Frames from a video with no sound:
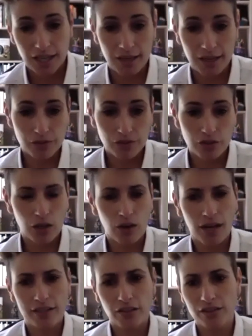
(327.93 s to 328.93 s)
So no,
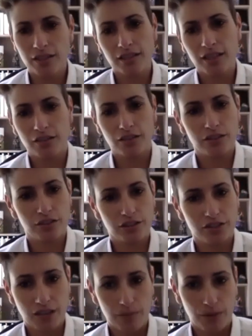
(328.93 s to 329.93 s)
I don't think that
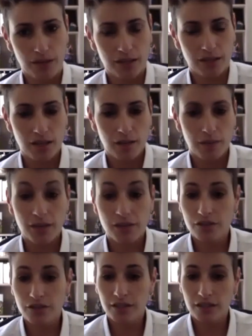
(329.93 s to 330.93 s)
they're separate, but I
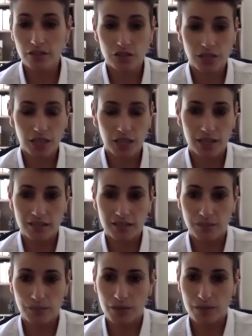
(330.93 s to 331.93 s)
do think that sociality has
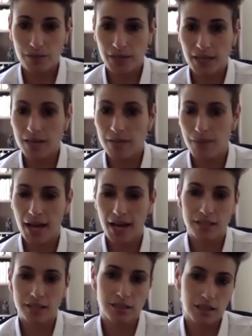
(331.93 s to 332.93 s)
a pretty big
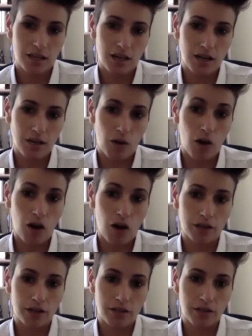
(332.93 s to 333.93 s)
impact
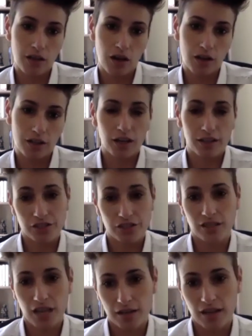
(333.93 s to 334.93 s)
on
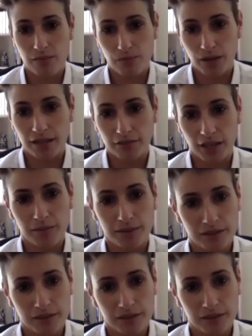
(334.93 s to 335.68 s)
cognition and brain development.